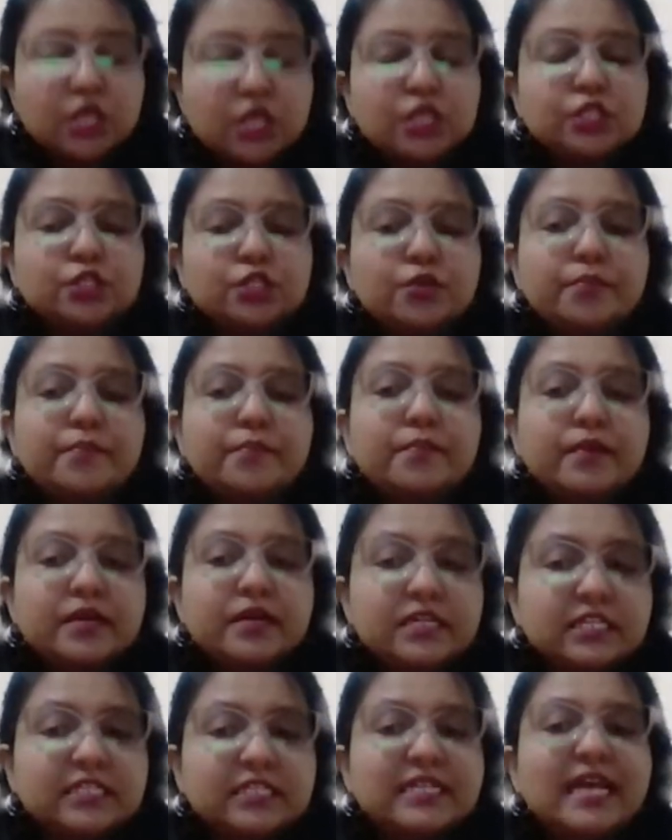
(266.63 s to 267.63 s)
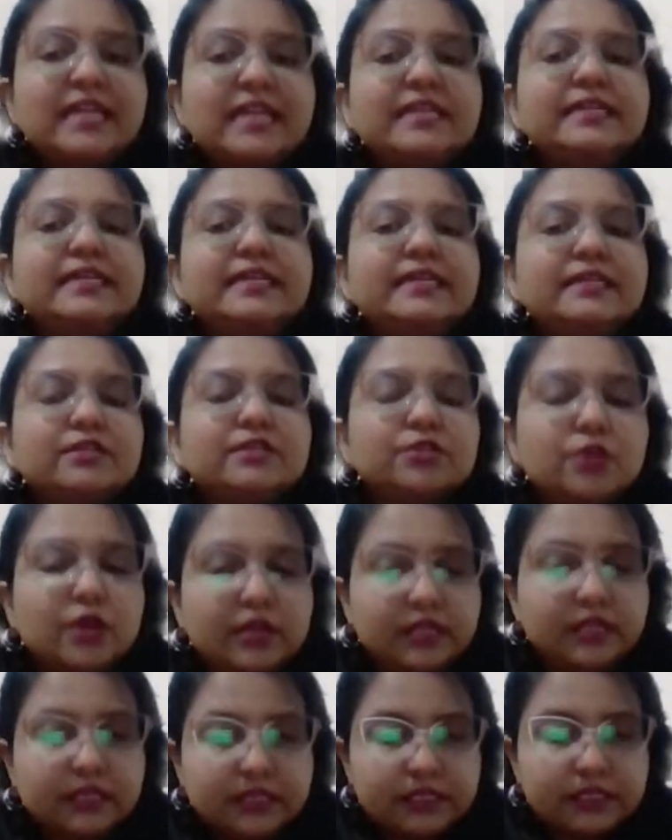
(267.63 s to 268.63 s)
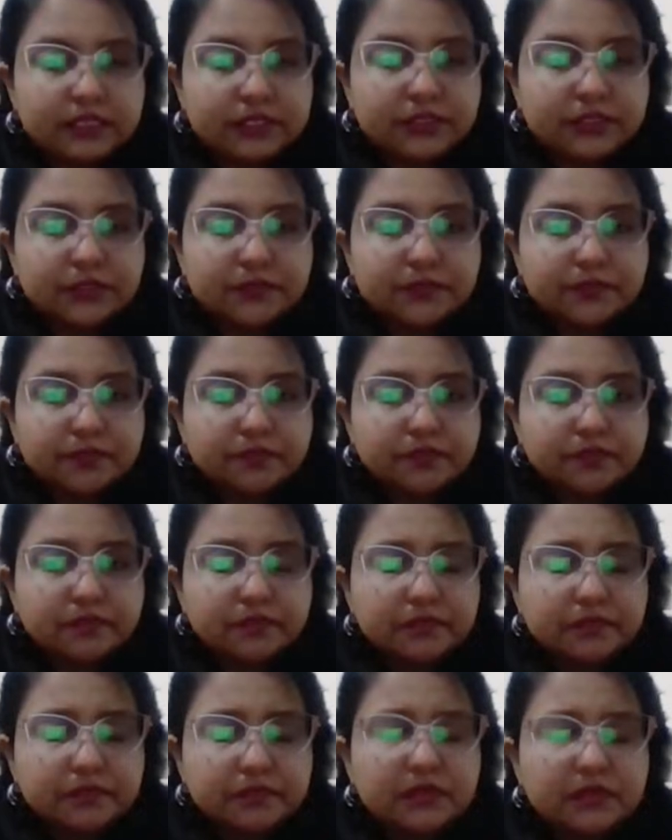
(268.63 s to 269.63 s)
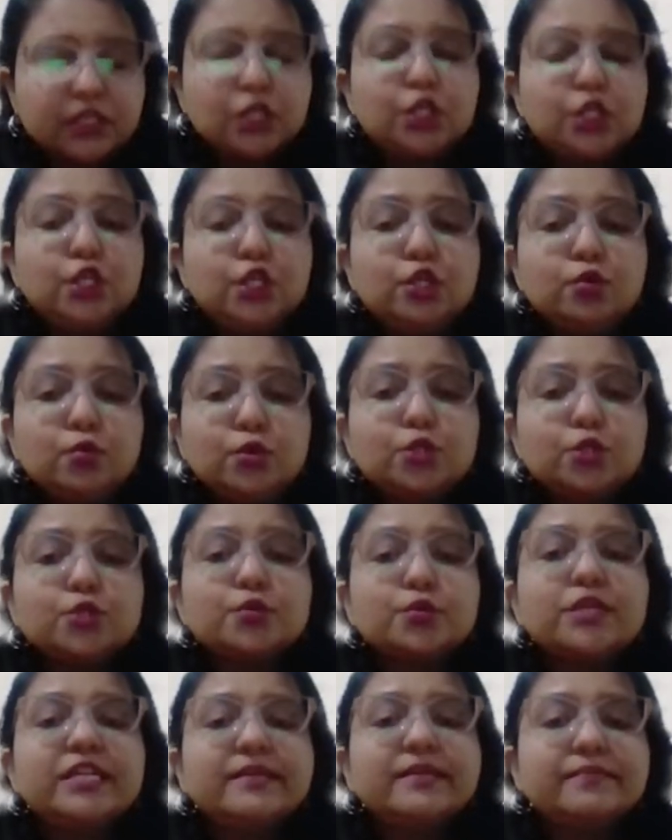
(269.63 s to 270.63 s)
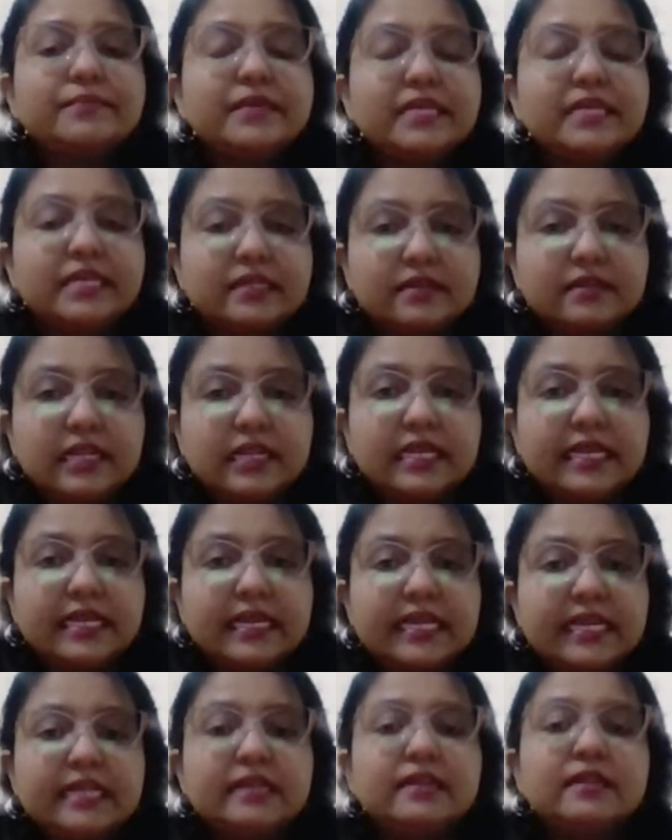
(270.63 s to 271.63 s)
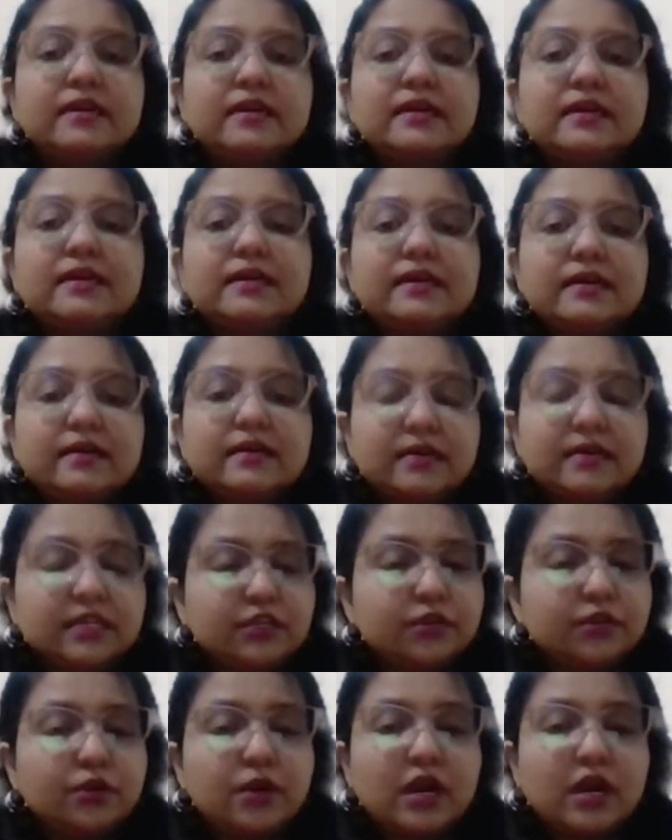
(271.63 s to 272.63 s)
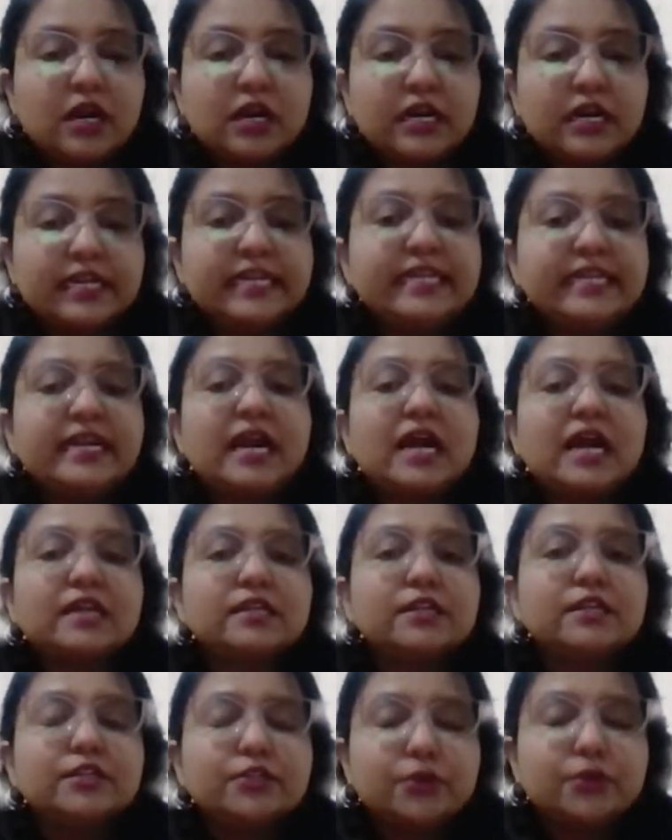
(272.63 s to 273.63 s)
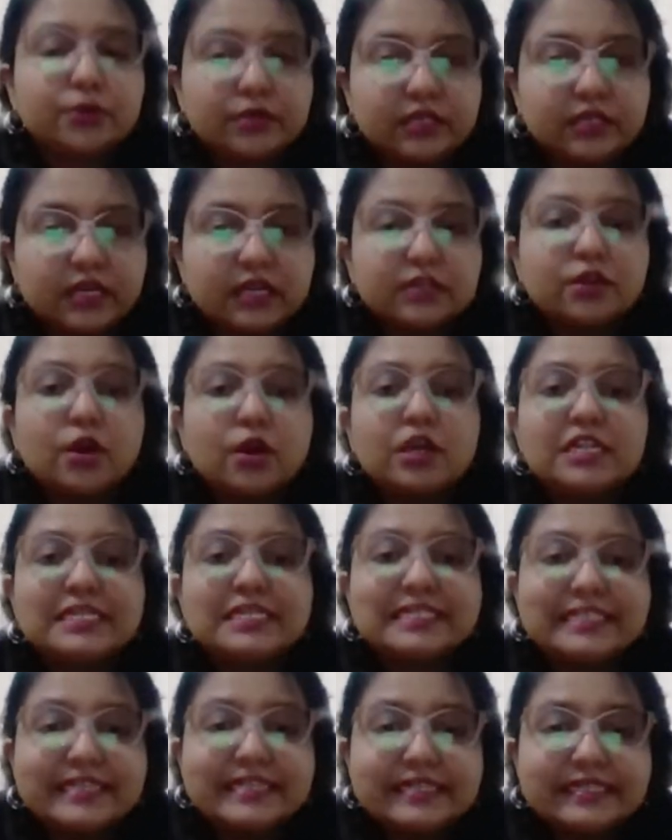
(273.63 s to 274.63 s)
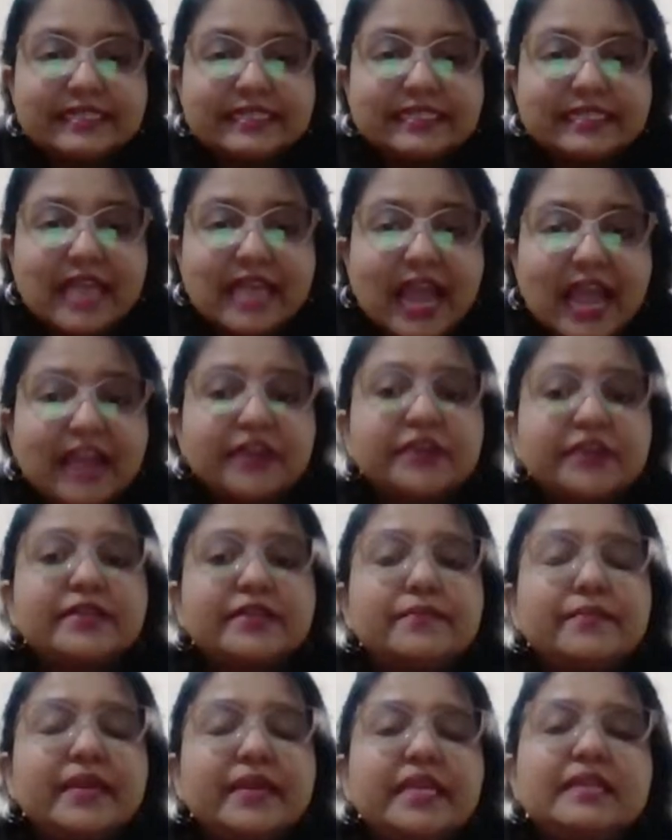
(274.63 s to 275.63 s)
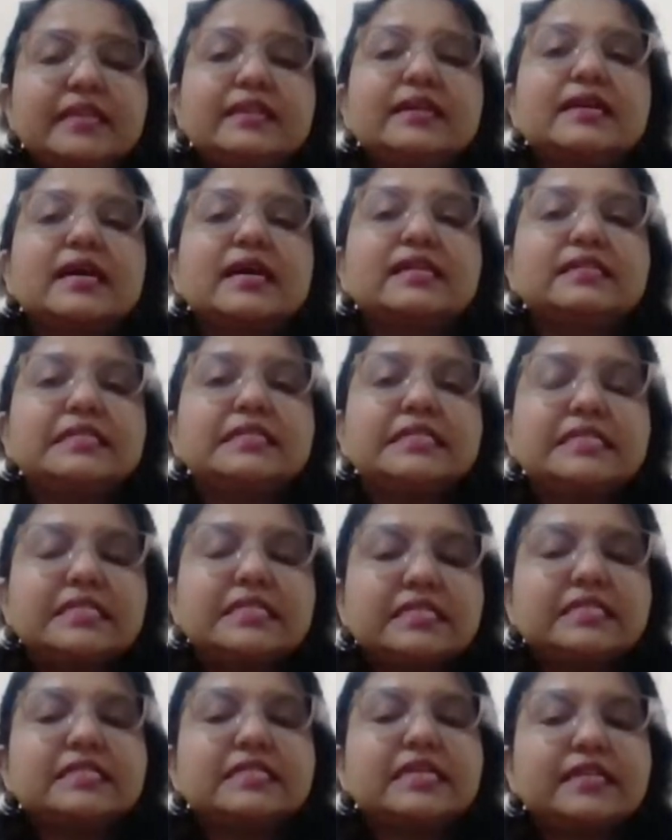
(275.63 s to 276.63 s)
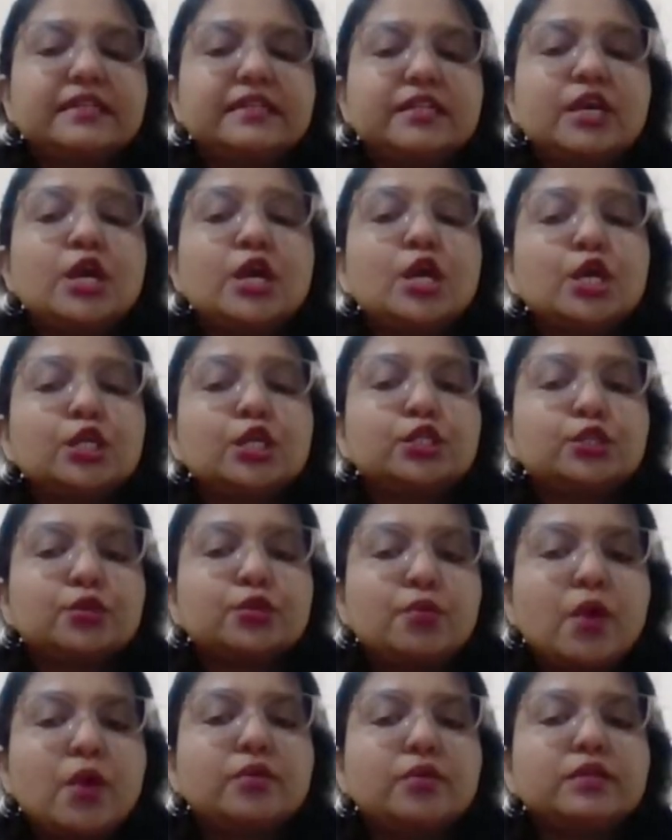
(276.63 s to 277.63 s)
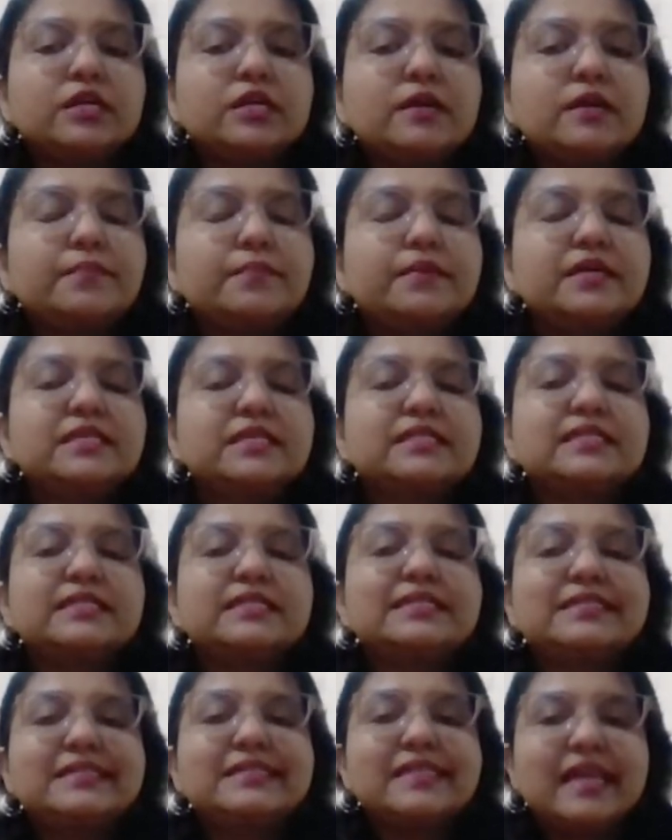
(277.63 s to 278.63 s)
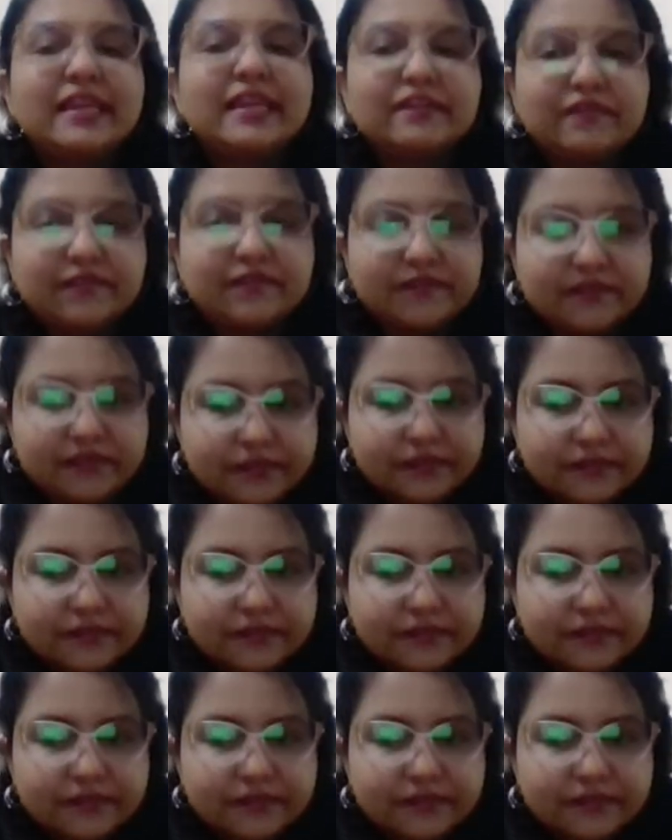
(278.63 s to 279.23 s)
So, personality disorders usually begin in early adulthood, adolescence, and remain consistent throughout a person's life.